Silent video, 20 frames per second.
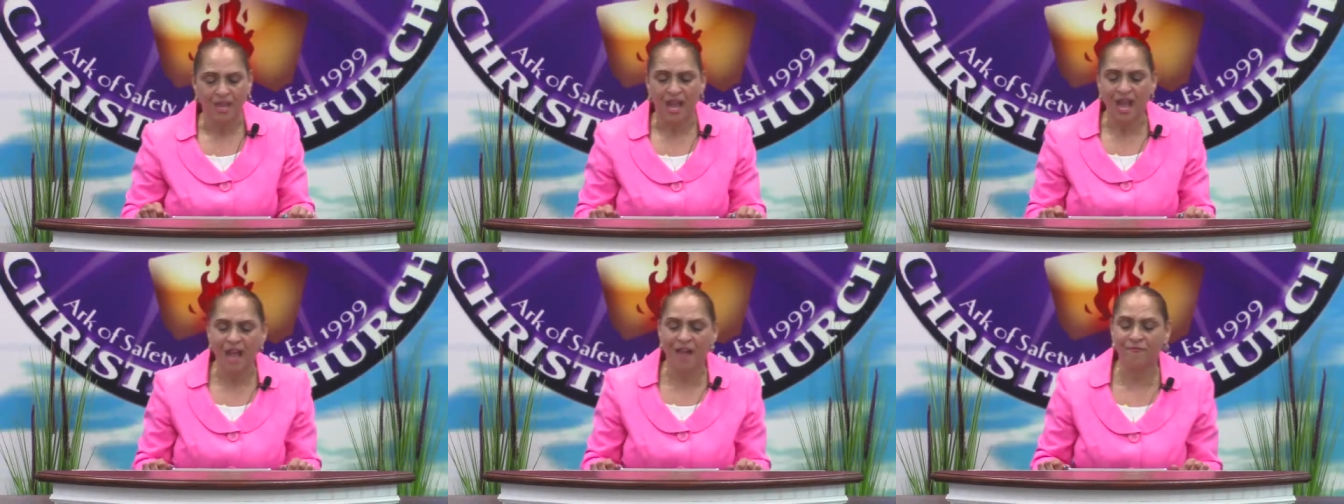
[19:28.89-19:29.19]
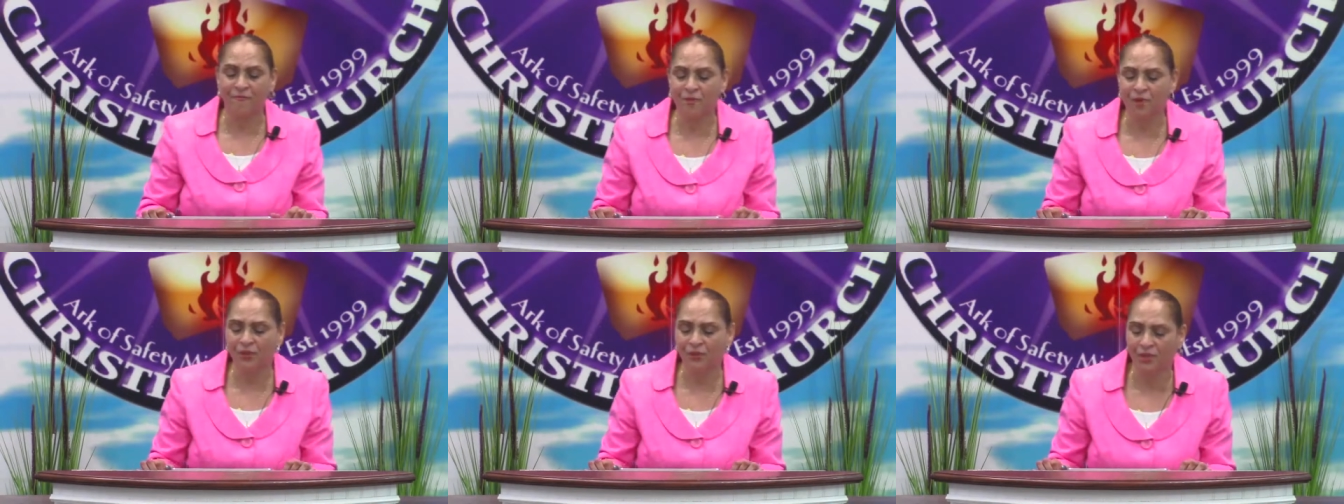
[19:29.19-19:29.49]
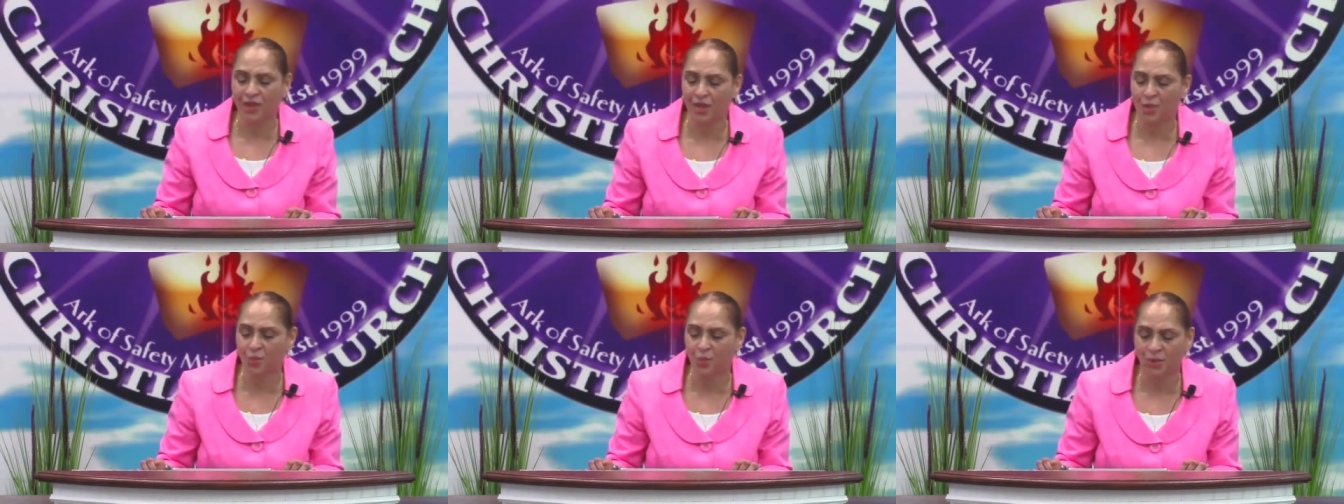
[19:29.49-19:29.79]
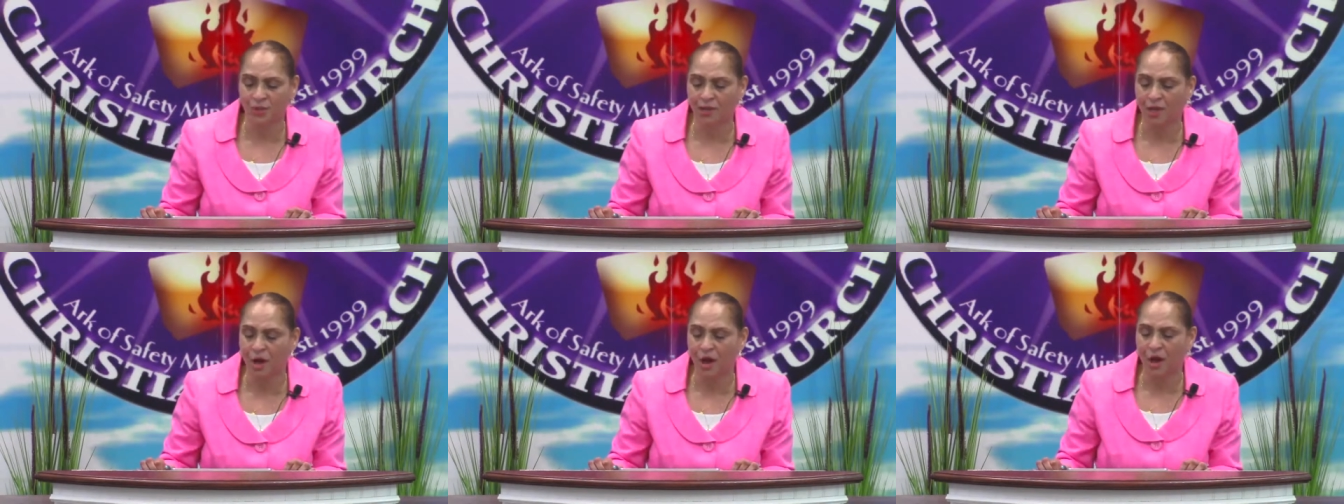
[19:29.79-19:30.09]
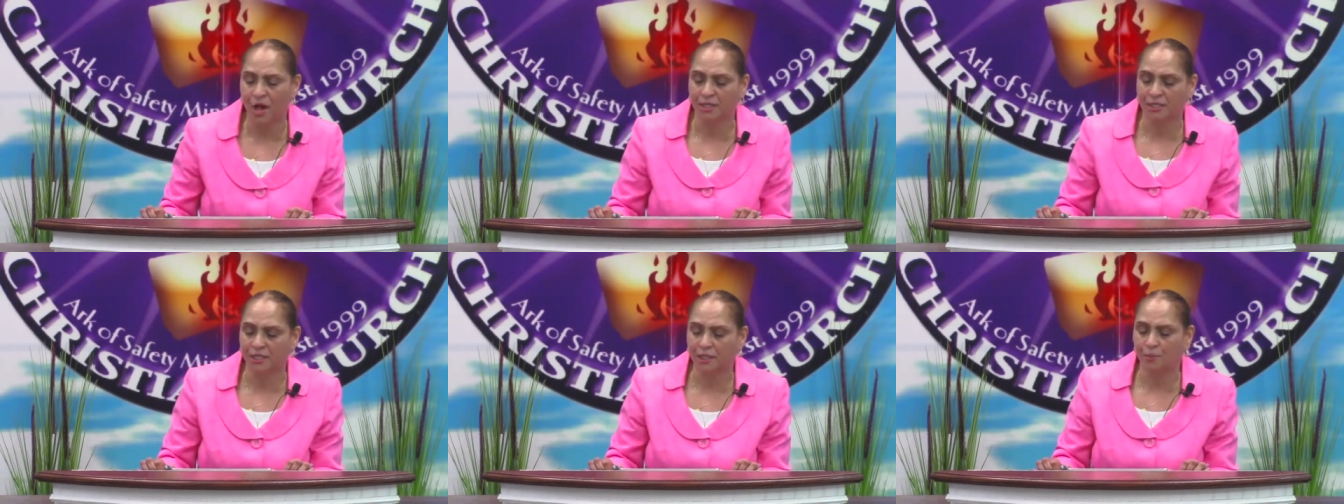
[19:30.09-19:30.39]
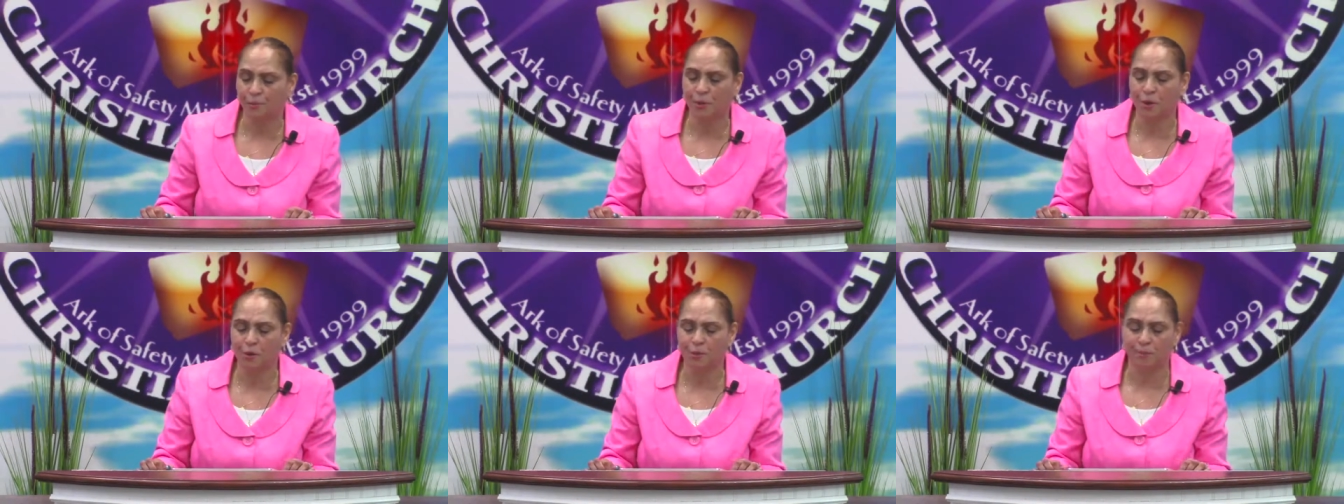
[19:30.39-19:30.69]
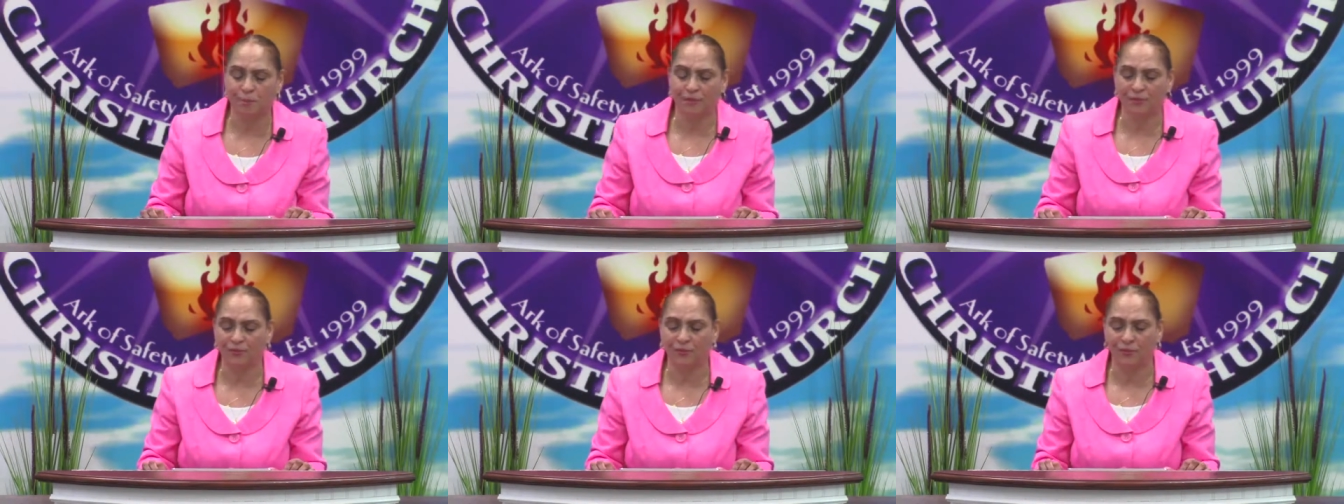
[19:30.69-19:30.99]
Everything with God is
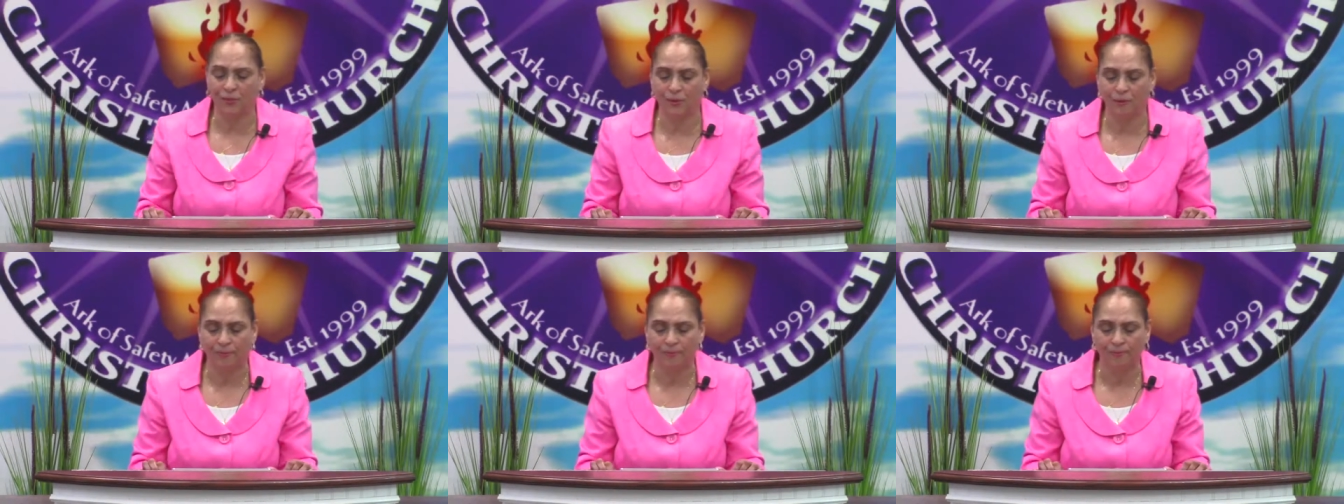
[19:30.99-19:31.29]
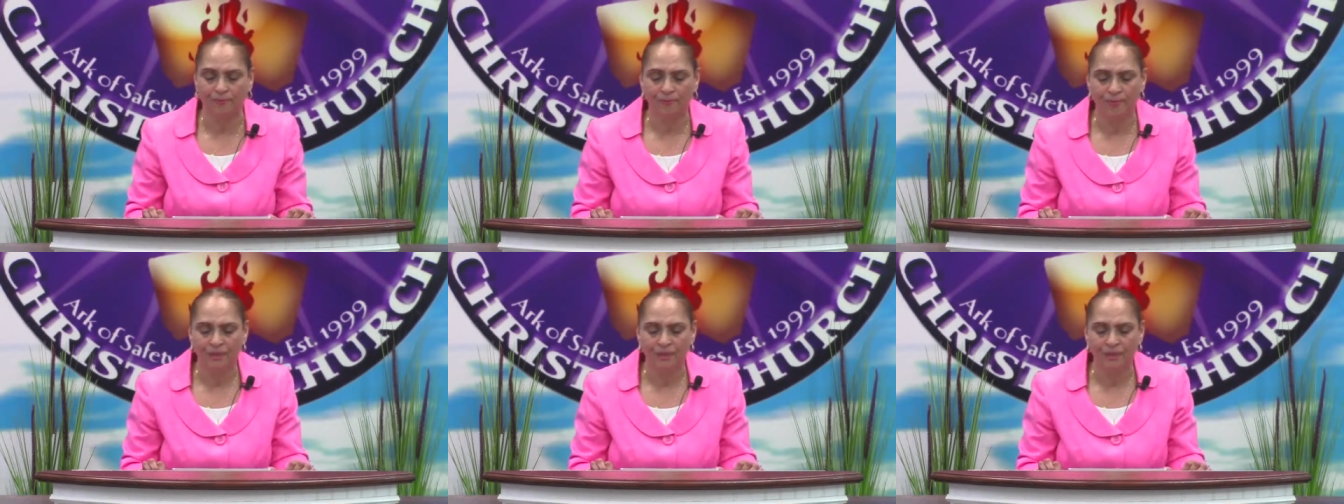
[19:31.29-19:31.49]
purposeful.